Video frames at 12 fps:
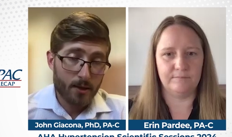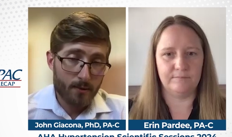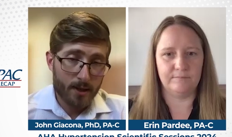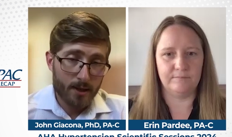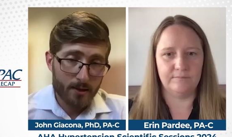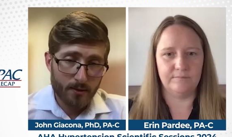Speaker 1: you
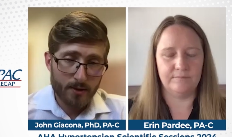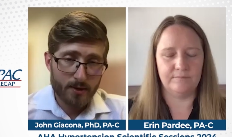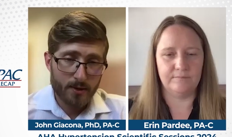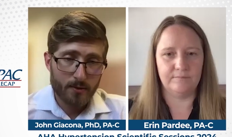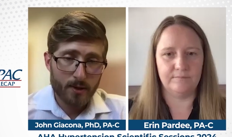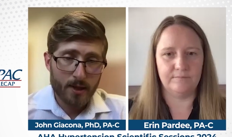had alluded
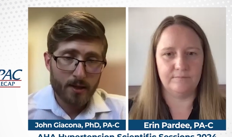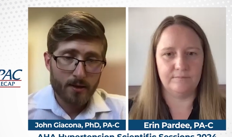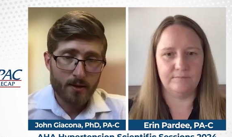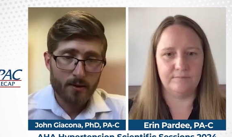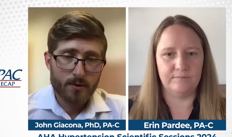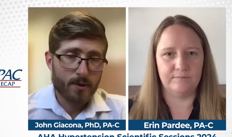to,
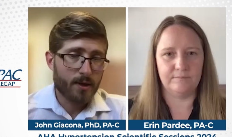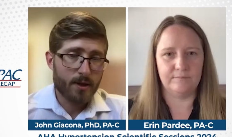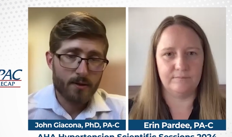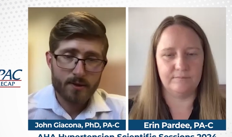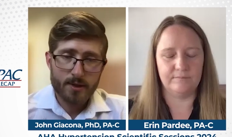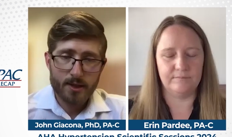those with you
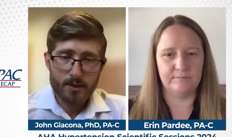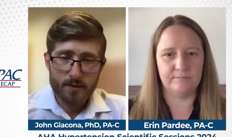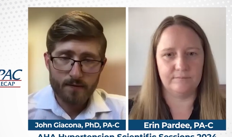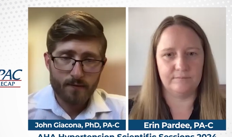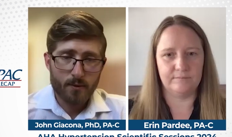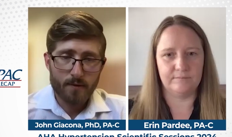know
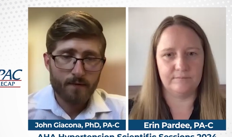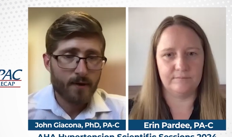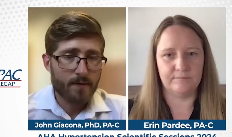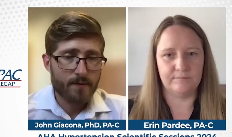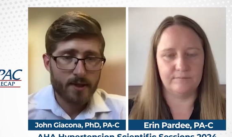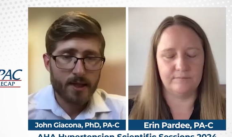stages four and
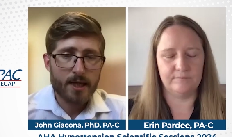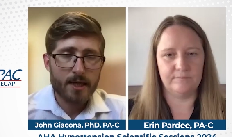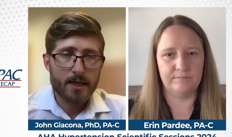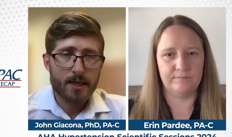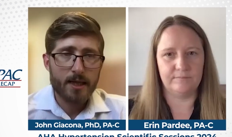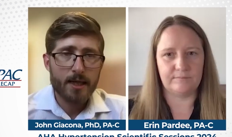five
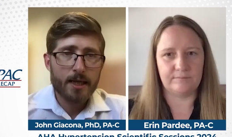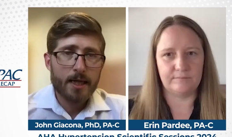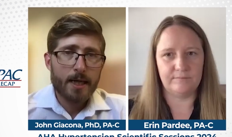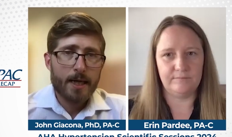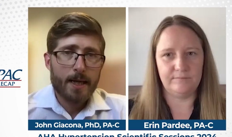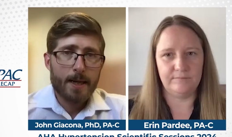CKD
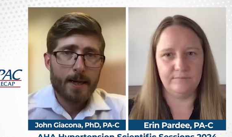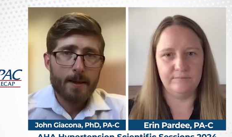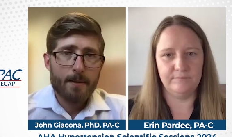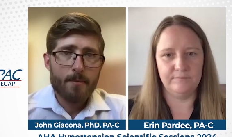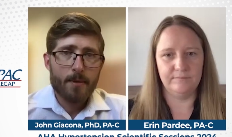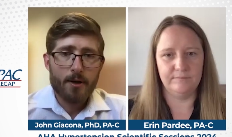
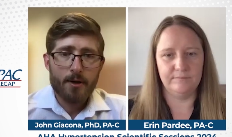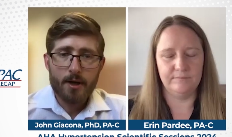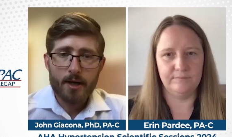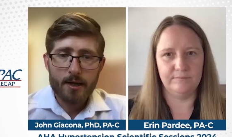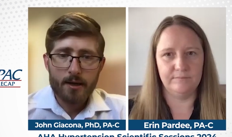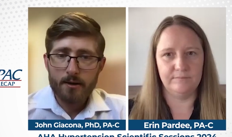um, are
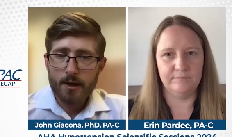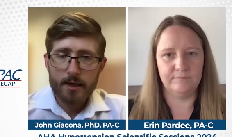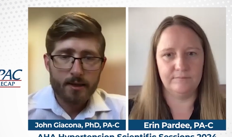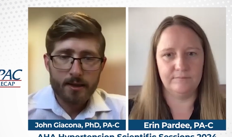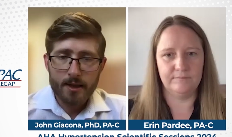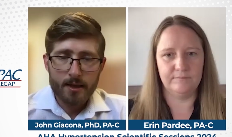not, are
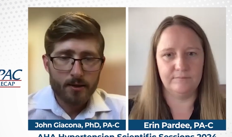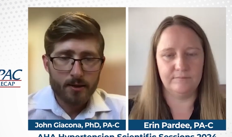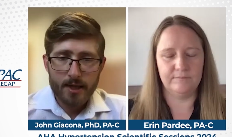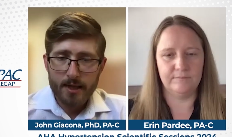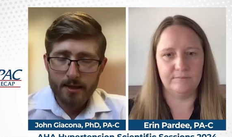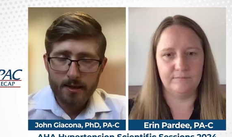likely not good
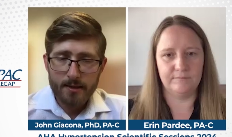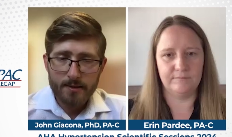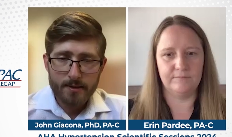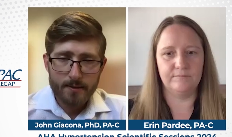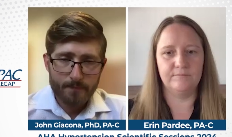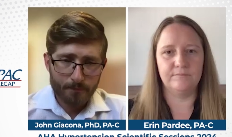
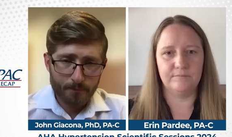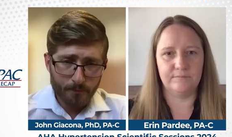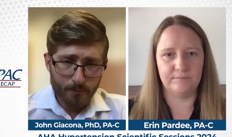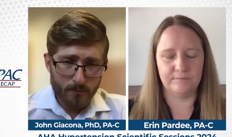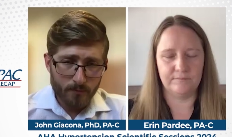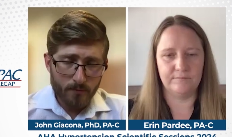candidates.
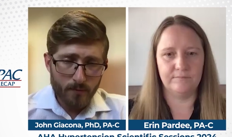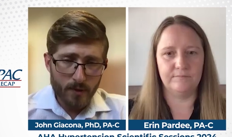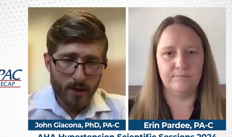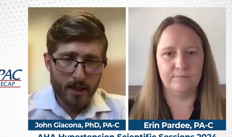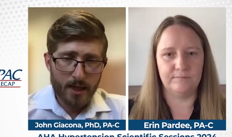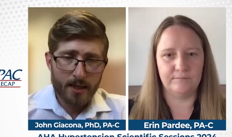
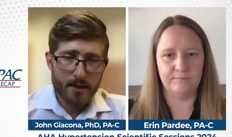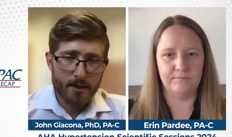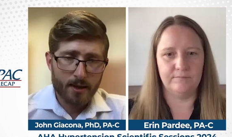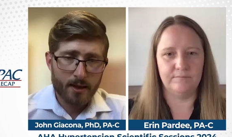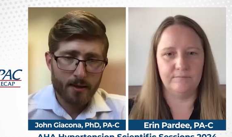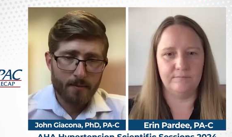And
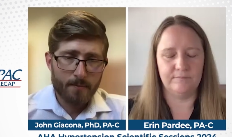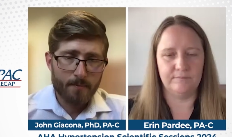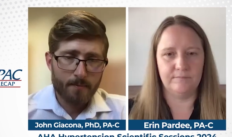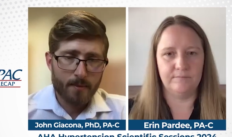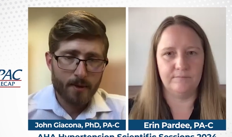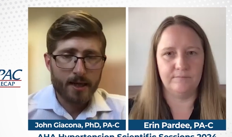um,
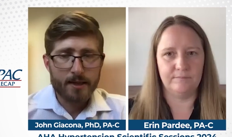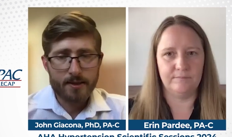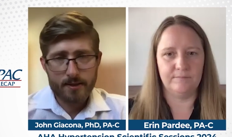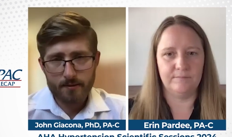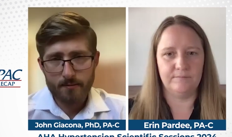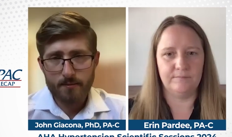I
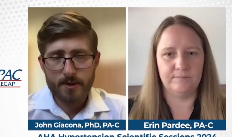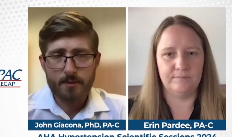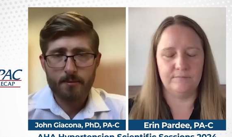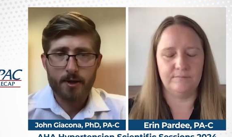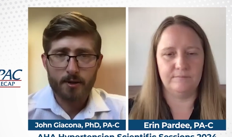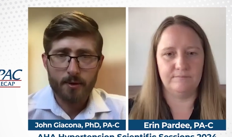guess some
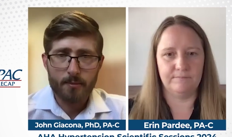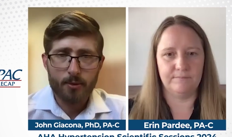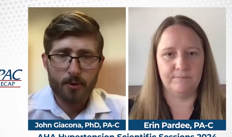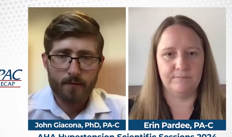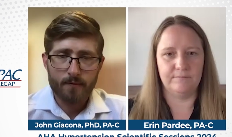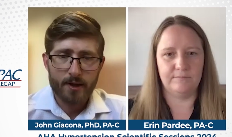other
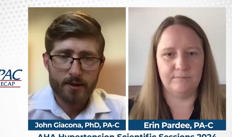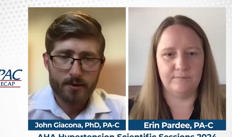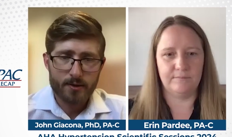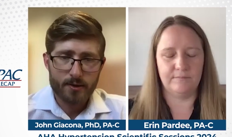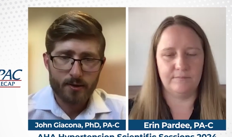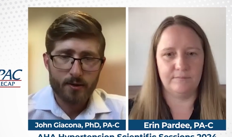important
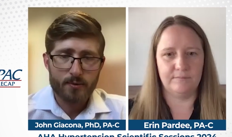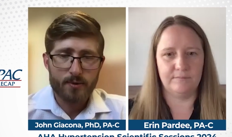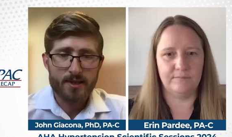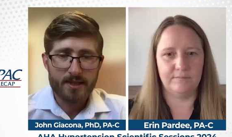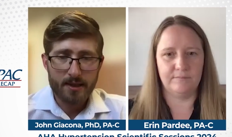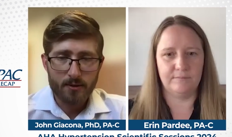factors are those with
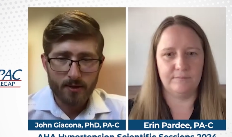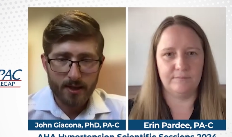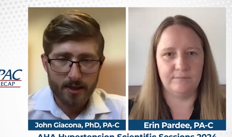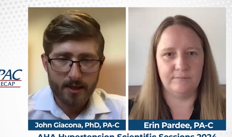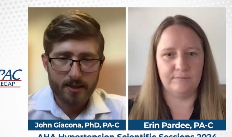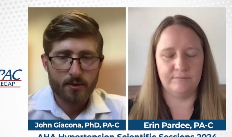single
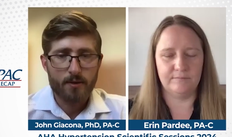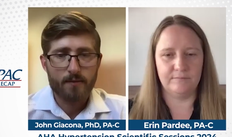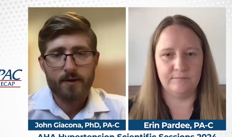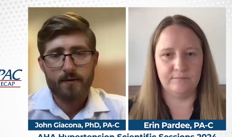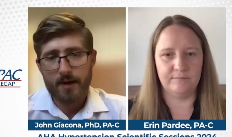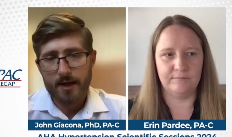kidneys or if
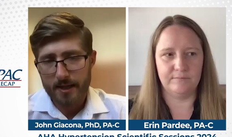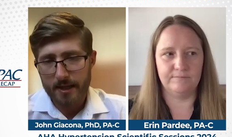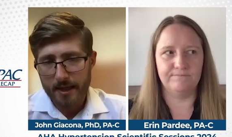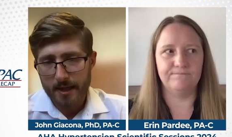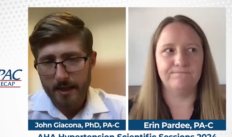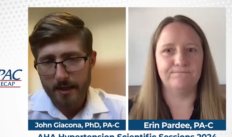they've had
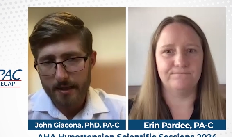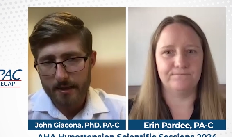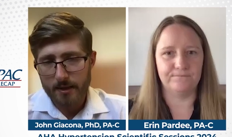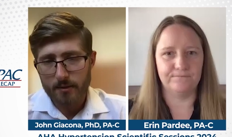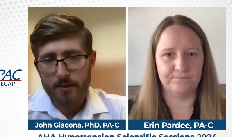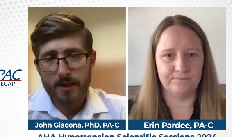uh,
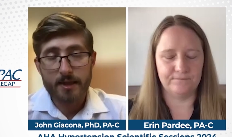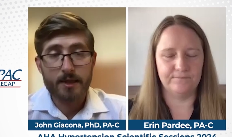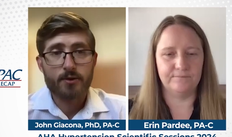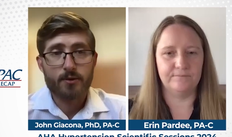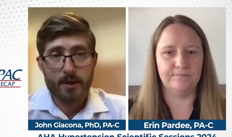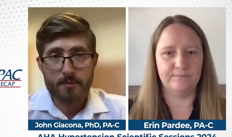you know kidney
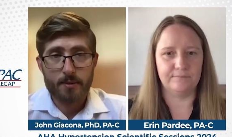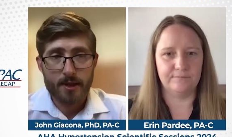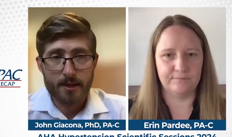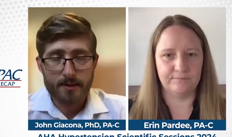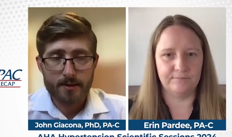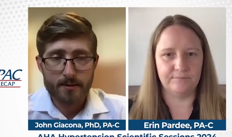
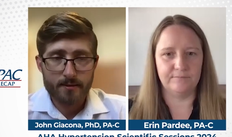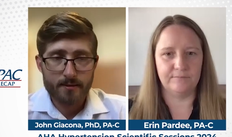transplant.